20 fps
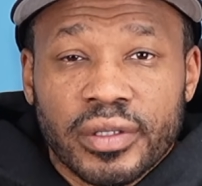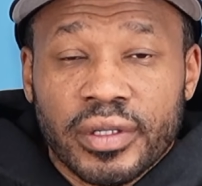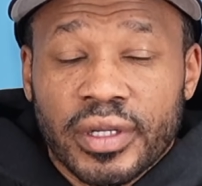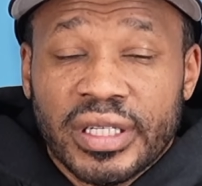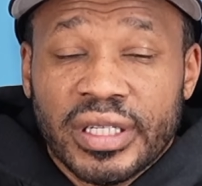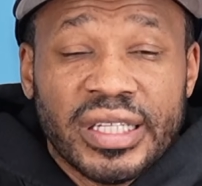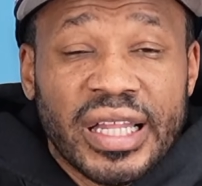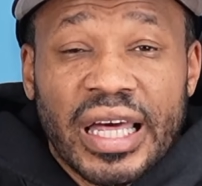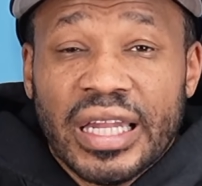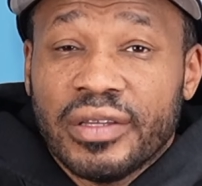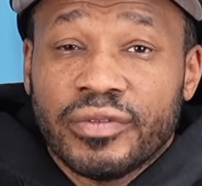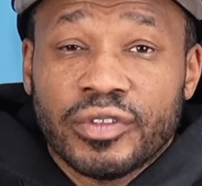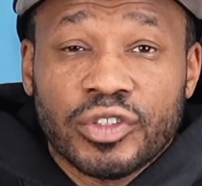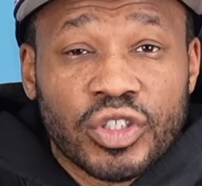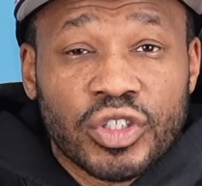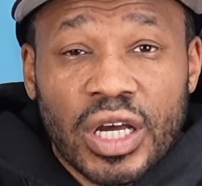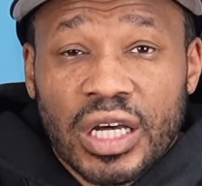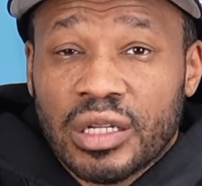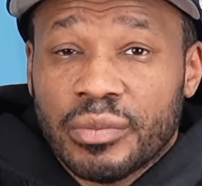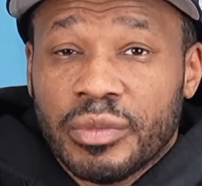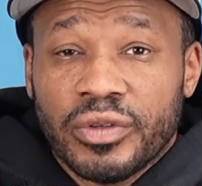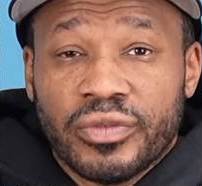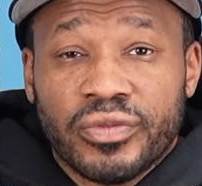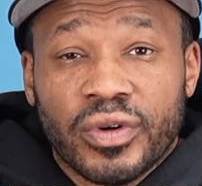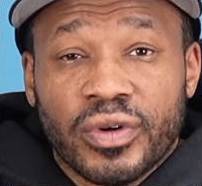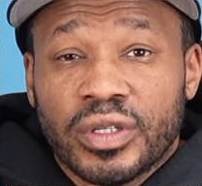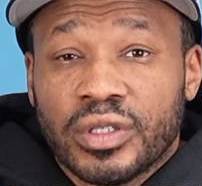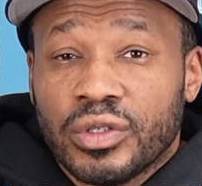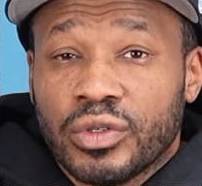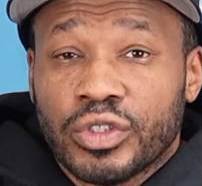Not even trying to be
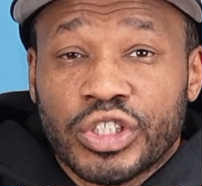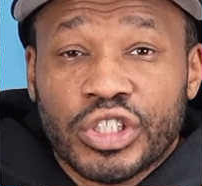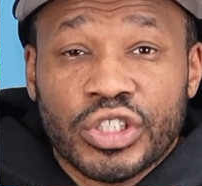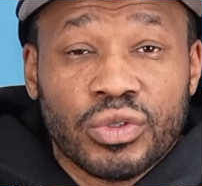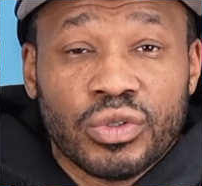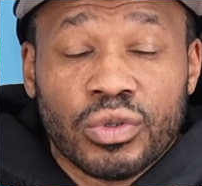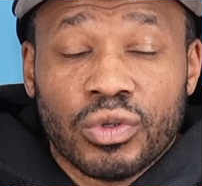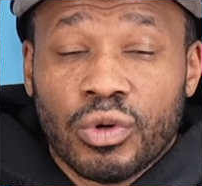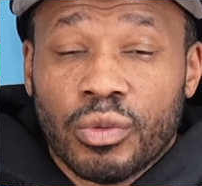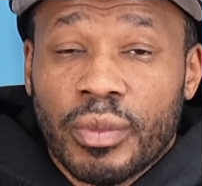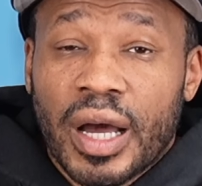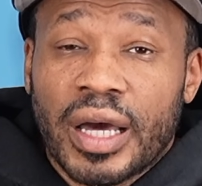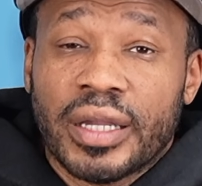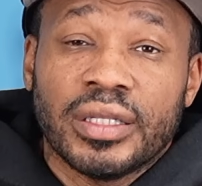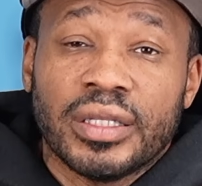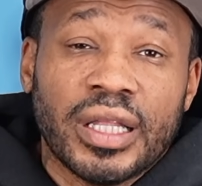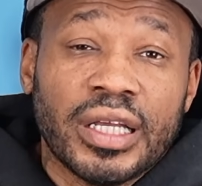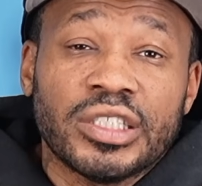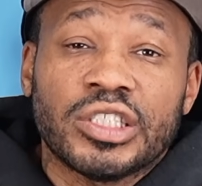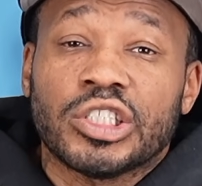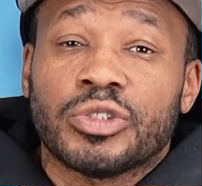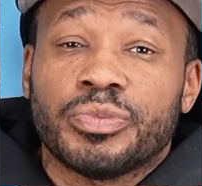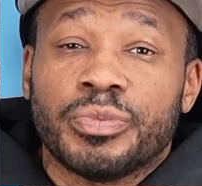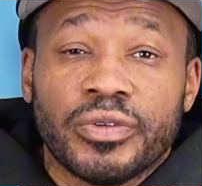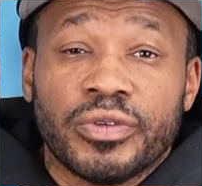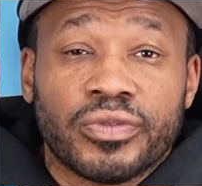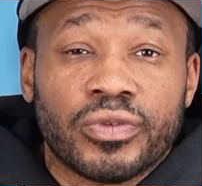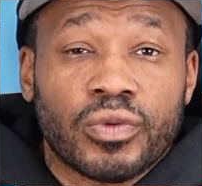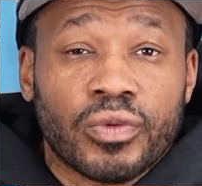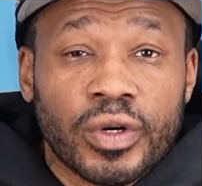funny or shit on nobody. Let's just be
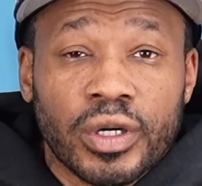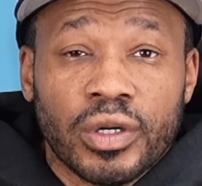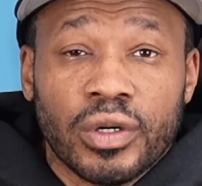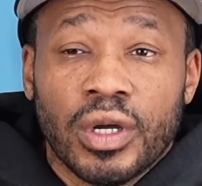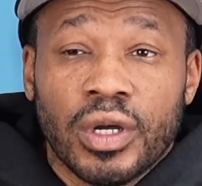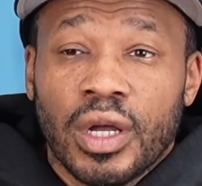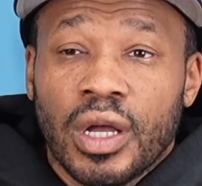for real.